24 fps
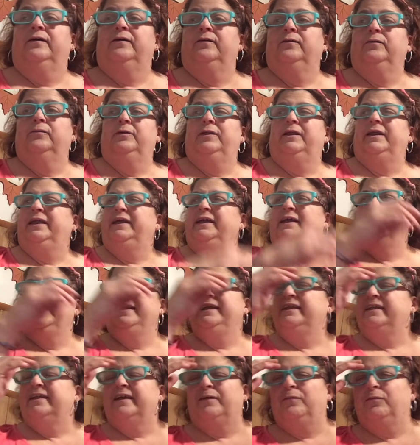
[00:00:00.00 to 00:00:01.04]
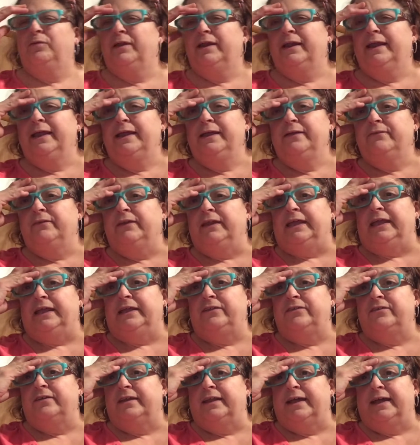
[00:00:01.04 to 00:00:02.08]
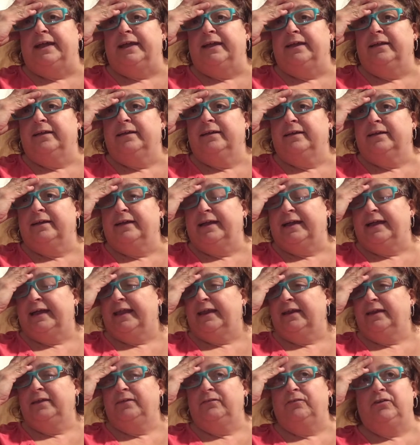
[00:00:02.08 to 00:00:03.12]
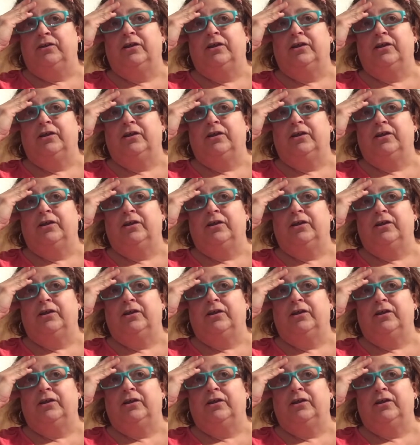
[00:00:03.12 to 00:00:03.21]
what did I eat? What did I even eat today? I don't even